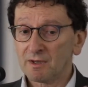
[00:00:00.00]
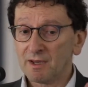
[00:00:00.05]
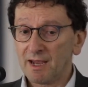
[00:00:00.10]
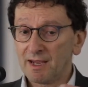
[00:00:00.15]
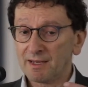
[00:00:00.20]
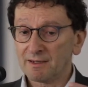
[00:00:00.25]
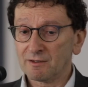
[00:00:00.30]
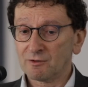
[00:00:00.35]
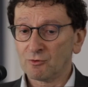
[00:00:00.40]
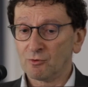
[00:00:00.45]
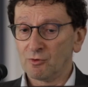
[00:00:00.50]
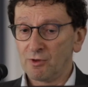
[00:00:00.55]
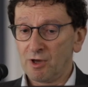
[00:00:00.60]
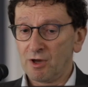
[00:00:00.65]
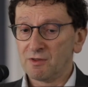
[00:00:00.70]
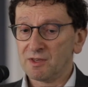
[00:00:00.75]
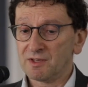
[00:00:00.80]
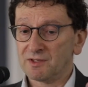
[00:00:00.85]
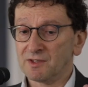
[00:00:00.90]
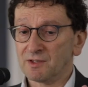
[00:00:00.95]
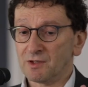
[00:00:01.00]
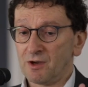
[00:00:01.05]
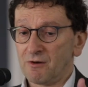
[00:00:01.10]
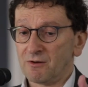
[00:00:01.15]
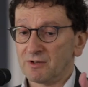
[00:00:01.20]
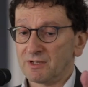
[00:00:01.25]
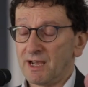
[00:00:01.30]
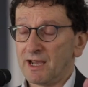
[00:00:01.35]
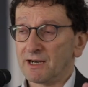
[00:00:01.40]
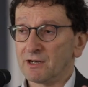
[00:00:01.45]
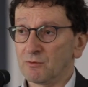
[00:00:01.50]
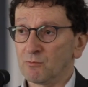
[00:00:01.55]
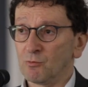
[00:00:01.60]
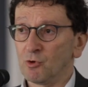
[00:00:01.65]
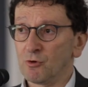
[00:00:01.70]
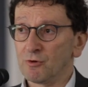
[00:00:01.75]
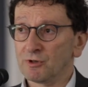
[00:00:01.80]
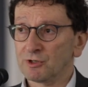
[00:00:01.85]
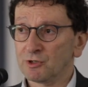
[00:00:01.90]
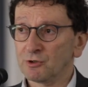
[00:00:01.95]
And although this is orientated
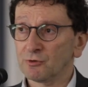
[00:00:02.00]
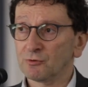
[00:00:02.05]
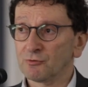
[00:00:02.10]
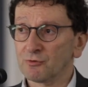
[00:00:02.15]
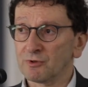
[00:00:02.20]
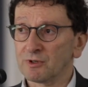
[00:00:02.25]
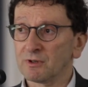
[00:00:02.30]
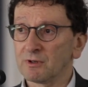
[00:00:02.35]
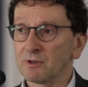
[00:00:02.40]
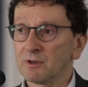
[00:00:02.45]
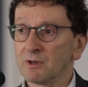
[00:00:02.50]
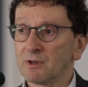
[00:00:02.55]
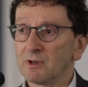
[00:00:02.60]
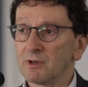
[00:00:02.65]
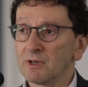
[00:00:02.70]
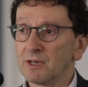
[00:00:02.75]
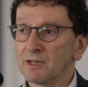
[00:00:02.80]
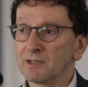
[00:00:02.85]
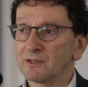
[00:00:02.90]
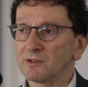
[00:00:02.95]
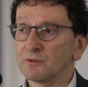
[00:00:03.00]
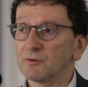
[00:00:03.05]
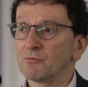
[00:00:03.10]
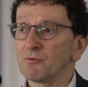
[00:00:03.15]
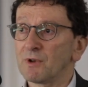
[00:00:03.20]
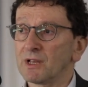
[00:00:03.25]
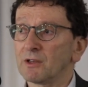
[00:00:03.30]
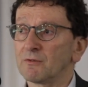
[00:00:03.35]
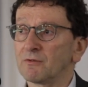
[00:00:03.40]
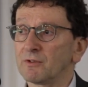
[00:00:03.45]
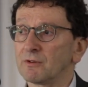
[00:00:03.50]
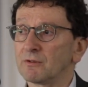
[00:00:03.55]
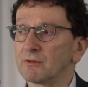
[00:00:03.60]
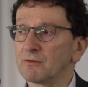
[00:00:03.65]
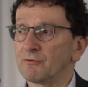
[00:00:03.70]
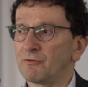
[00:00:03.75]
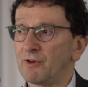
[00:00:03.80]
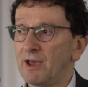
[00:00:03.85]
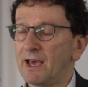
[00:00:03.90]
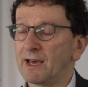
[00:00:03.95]
more at children, it's still relevant
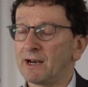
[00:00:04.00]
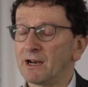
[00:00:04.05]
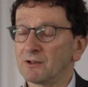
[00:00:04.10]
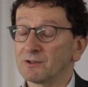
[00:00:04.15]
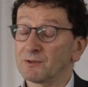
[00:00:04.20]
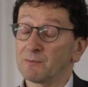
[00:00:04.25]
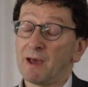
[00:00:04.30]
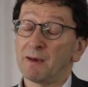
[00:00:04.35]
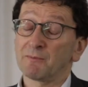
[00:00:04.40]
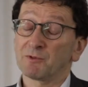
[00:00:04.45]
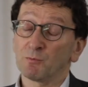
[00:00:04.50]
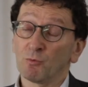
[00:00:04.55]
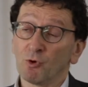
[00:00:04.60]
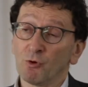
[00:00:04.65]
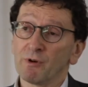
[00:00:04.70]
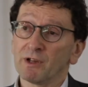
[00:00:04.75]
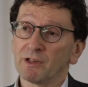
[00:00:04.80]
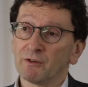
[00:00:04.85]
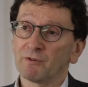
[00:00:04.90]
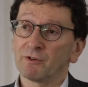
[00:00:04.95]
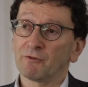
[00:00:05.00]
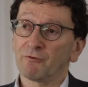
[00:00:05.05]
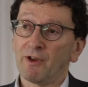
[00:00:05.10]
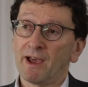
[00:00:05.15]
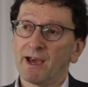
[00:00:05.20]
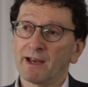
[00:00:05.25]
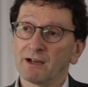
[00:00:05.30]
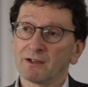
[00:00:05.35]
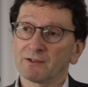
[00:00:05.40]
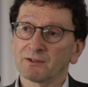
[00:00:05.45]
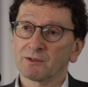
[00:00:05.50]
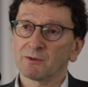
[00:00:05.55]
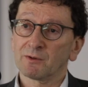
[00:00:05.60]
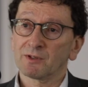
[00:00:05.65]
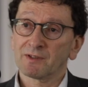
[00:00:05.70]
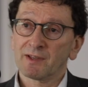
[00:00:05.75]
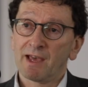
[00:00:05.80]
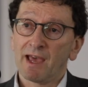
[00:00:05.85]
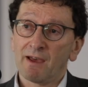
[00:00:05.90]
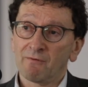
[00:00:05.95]
for adults, perhaps more relevant for adults,
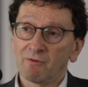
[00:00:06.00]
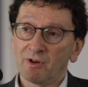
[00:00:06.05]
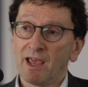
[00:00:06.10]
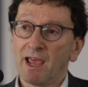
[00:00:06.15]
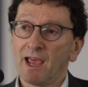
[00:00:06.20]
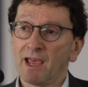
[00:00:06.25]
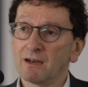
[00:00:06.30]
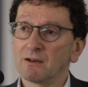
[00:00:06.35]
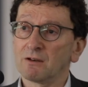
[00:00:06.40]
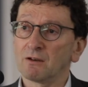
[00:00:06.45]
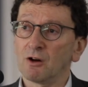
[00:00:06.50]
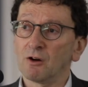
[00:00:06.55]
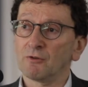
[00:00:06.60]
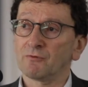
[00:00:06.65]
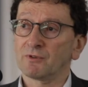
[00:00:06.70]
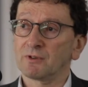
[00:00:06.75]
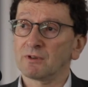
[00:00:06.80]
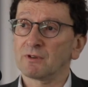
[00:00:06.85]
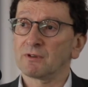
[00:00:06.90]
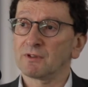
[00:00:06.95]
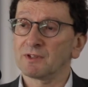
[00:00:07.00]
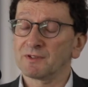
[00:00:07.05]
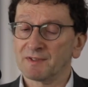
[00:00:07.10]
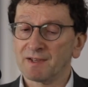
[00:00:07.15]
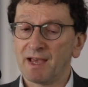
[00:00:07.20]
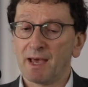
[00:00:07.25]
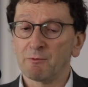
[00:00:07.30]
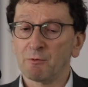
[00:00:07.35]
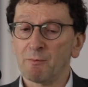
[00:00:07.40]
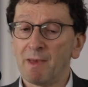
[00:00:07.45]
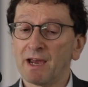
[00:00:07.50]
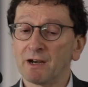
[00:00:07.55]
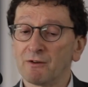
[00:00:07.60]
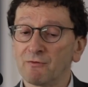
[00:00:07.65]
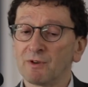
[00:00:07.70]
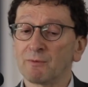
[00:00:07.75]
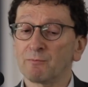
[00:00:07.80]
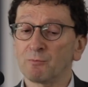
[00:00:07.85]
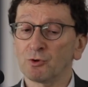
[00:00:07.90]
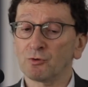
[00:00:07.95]
because they haven't had often the same amount
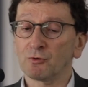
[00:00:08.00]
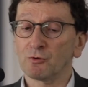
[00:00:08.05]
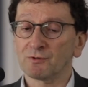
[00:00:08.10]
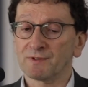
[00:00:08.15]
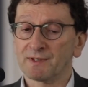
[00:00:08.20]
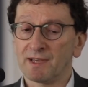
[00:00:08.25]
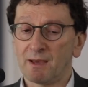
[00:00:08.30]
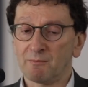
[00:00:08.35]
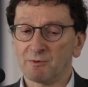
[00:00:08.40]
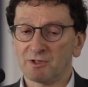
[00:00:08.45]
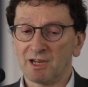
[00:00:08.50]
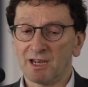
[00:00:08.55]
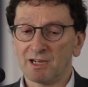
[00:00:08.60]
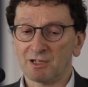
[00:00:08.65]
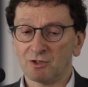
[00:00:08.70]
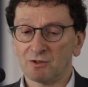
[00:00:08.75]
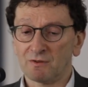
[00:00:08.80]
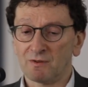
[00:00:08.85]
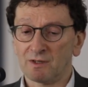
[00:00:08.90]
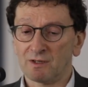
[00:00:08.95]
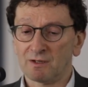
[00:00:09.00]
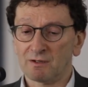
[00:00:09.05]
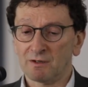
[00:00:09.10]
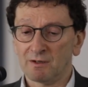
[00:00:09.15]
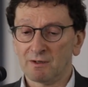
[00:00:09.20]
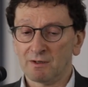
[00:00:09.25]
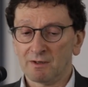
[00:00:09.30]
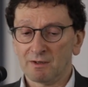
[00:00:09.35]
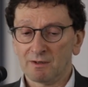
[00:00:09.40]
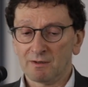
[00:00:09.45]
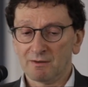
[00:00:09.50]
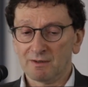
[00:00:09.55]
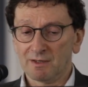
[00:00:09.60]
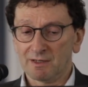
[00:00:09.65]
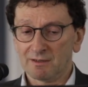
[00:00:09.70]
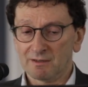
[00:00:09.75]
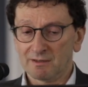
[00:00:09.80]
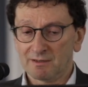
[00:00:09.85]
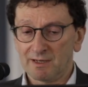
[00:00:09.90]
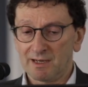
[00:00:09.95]
of input or same attention
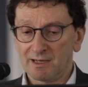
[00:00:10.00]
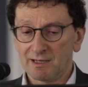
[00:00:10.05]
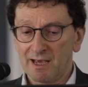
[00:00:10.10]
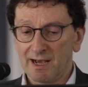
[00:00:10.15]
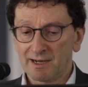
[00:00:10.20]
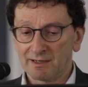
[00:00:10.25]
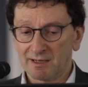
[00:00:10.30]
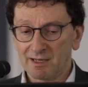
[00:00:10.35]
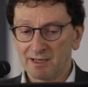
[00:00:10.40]
that young